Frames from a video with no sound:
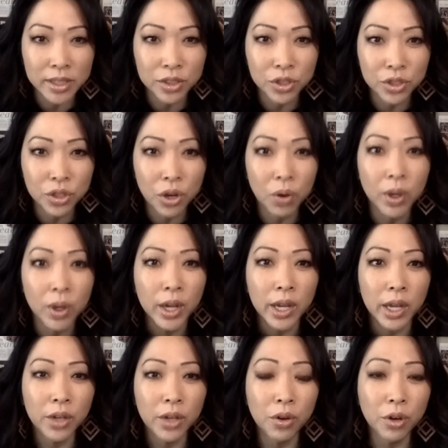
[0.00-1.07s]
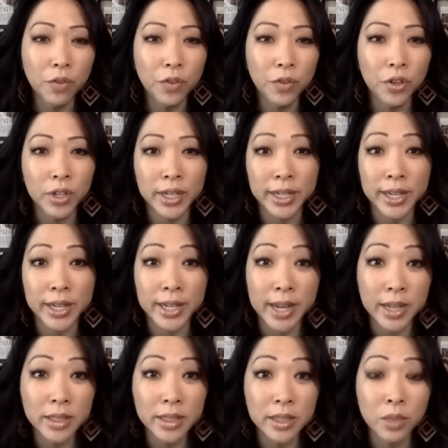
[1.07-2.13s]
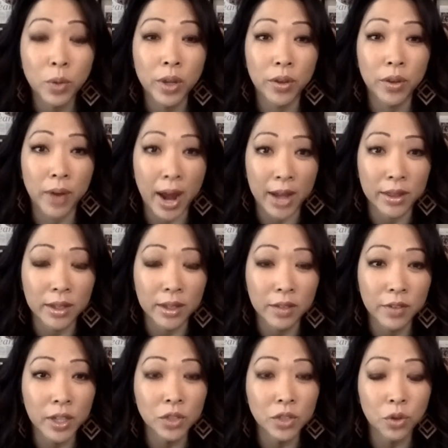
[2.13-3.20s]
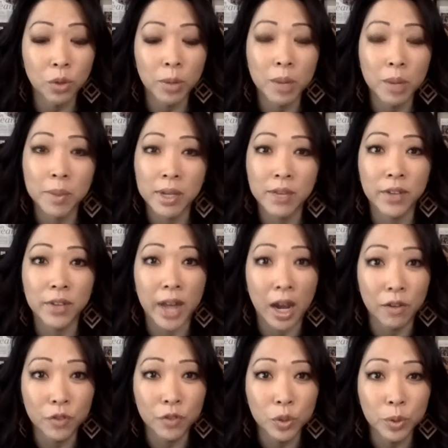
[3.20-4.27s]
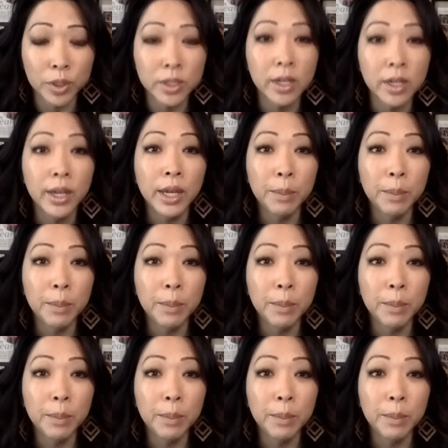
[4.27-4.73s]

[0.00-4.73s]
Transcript: And so in order for you to get connected, whether at the event or maybe even afterwards,